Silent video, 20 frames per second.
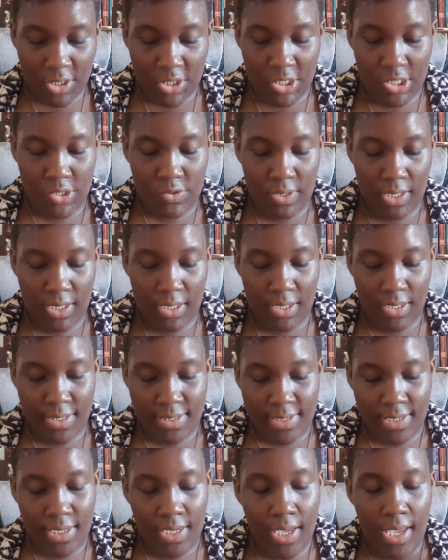She's drinking a
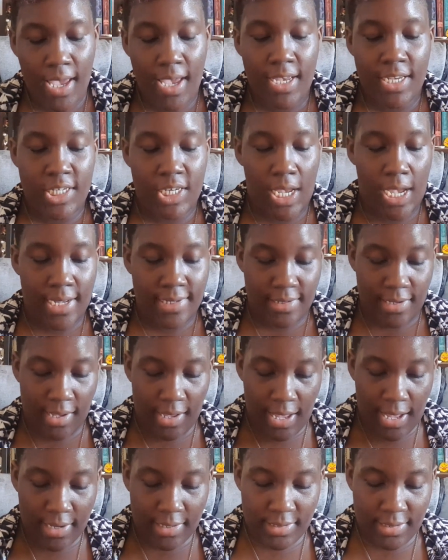tea. She has a
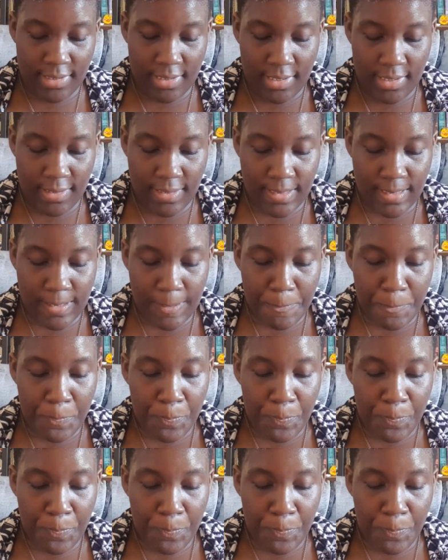cactus,